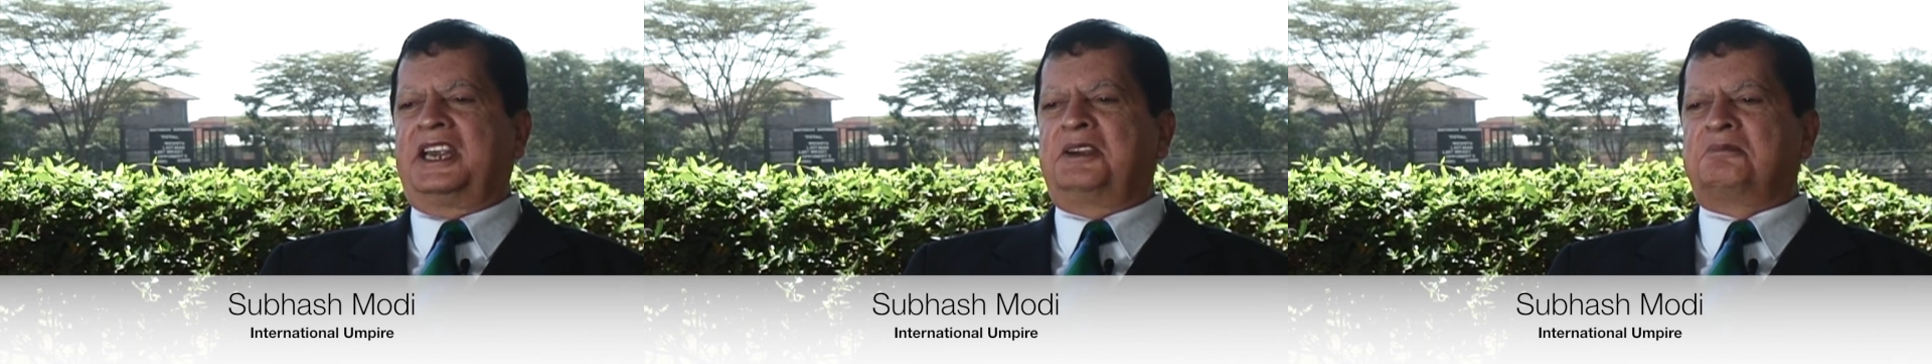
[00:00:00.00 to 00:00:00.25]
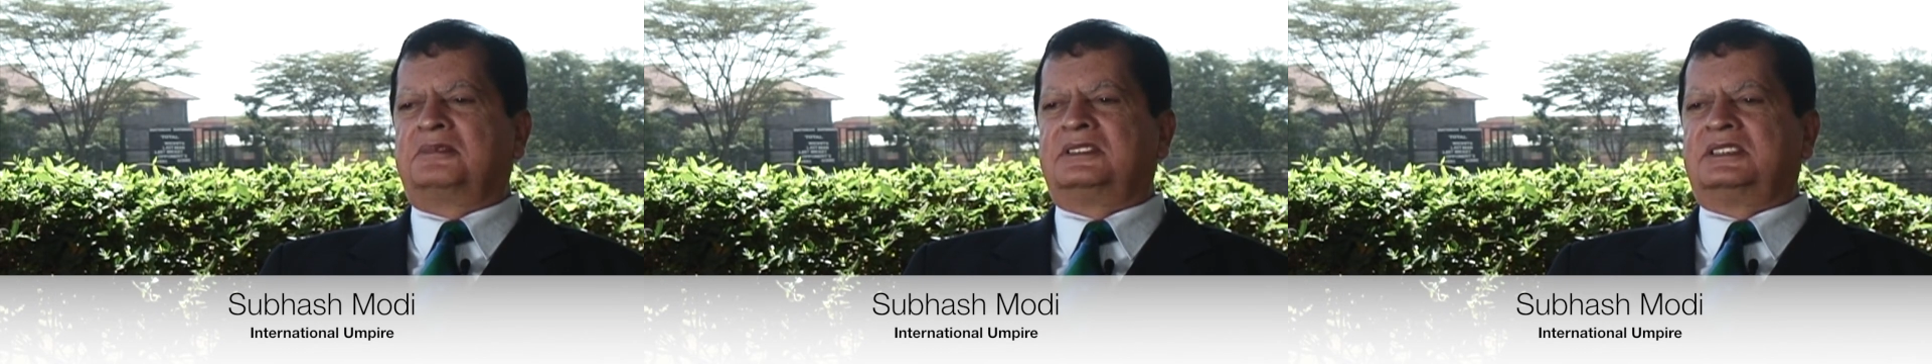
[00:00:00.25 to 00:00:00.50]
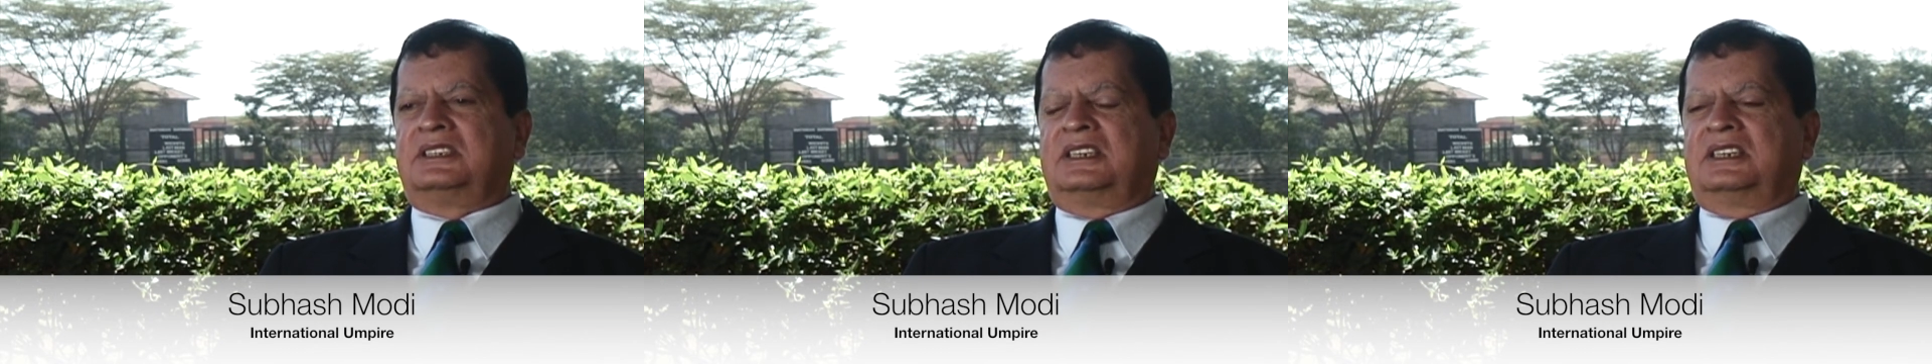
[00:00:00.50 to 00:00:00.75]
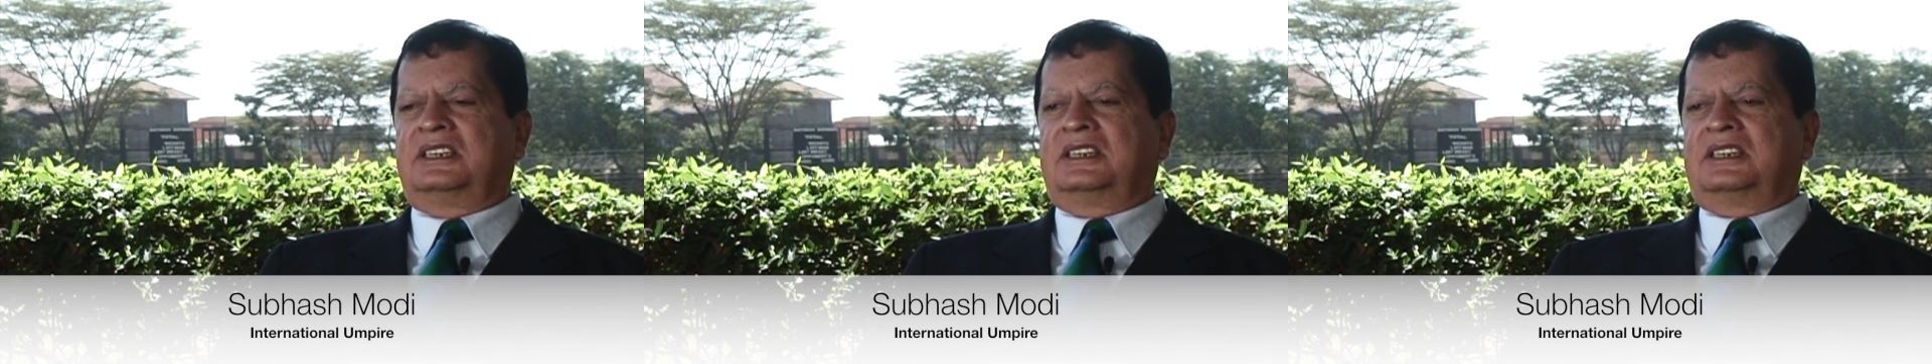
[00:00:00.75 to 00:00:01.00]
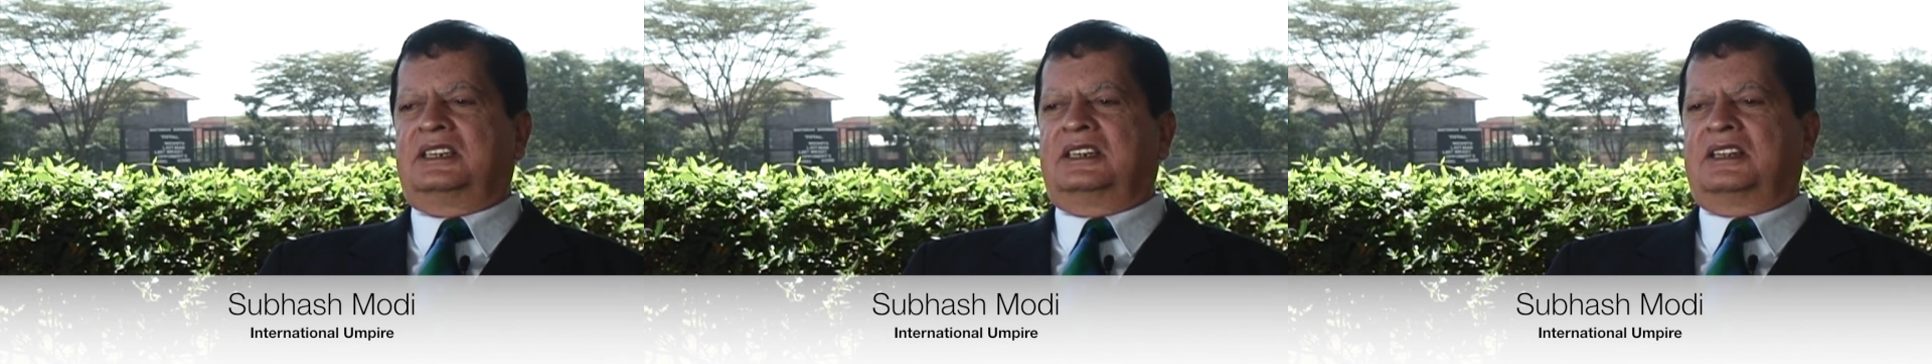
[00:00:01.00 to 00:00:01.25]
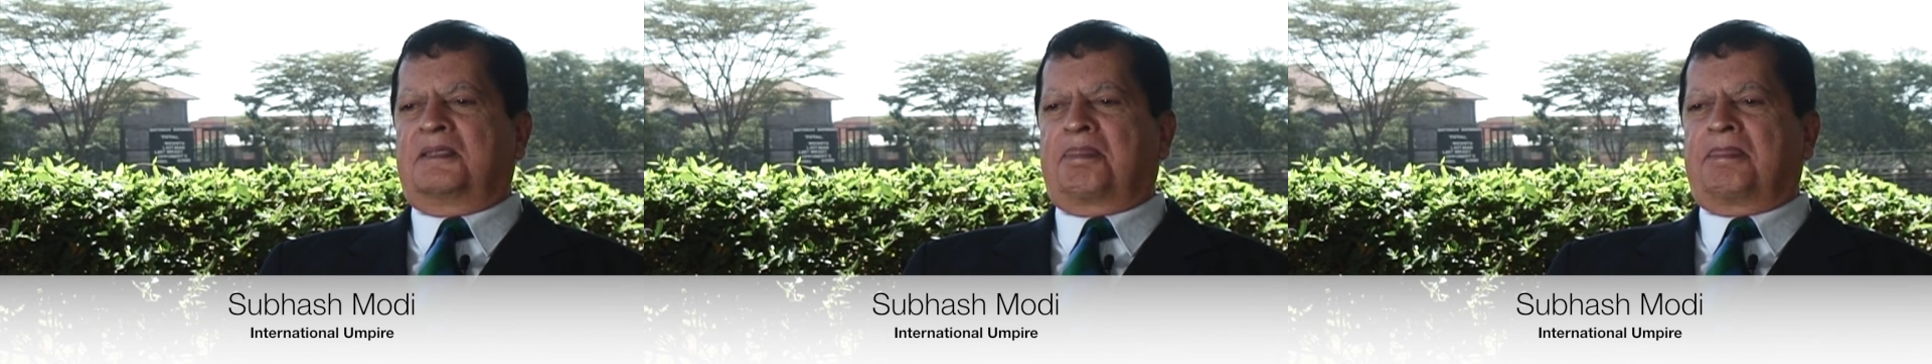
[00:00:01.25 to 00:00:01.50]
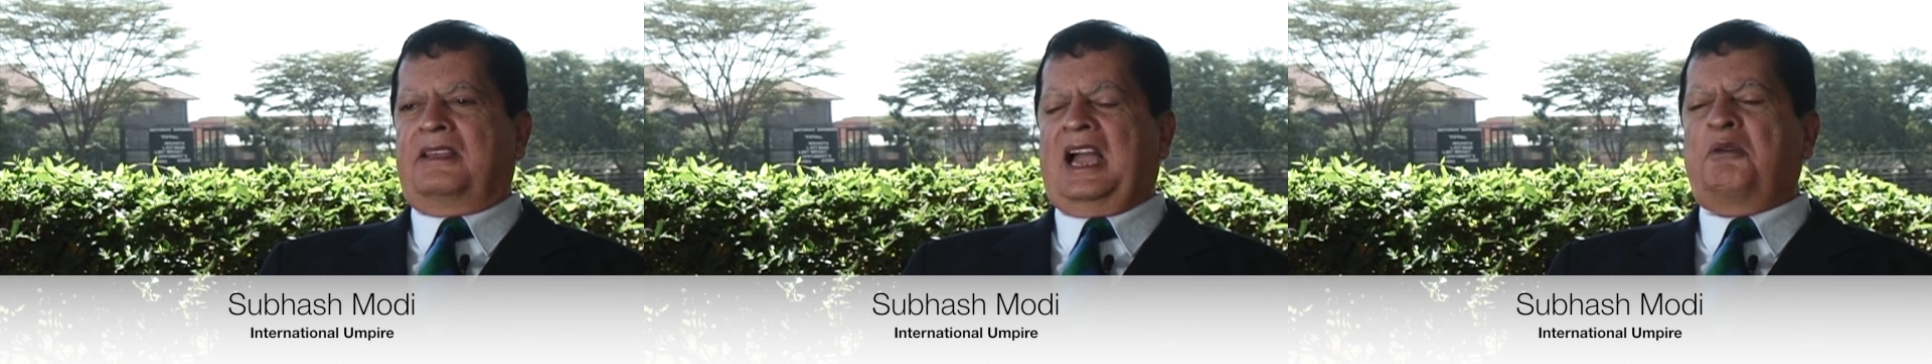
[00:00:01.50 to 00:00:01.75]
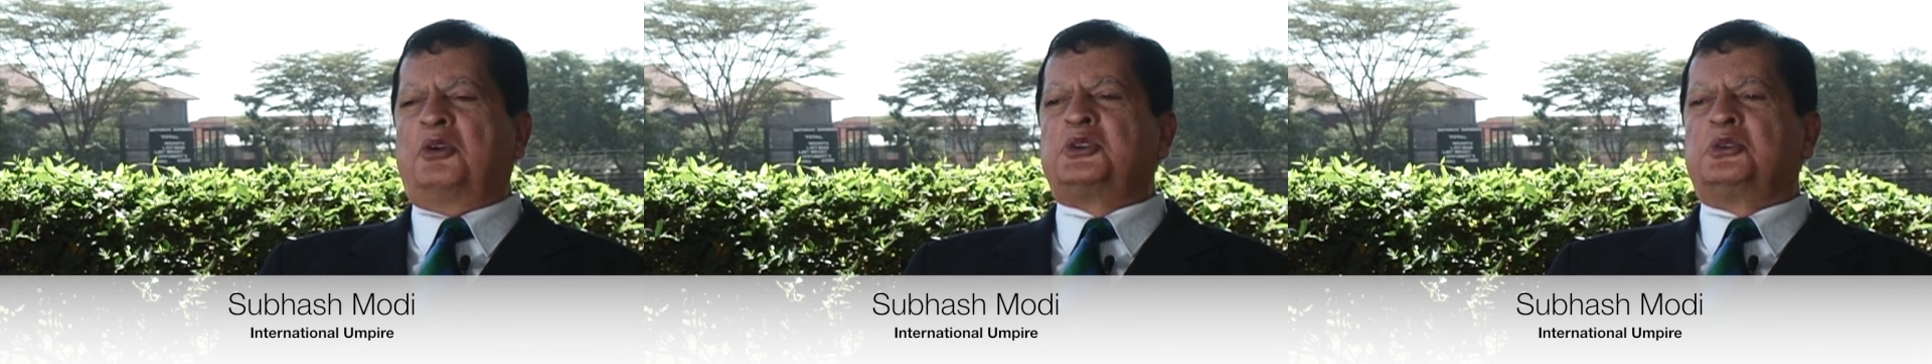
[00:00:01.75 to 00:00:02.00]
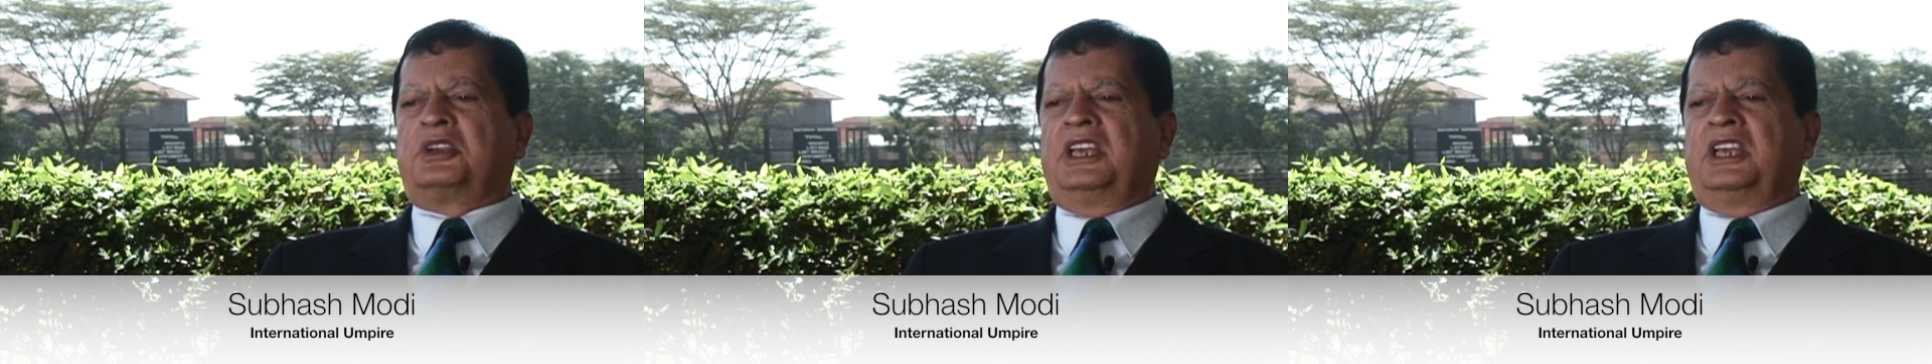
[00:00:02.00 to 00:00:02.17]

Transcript: a first-class match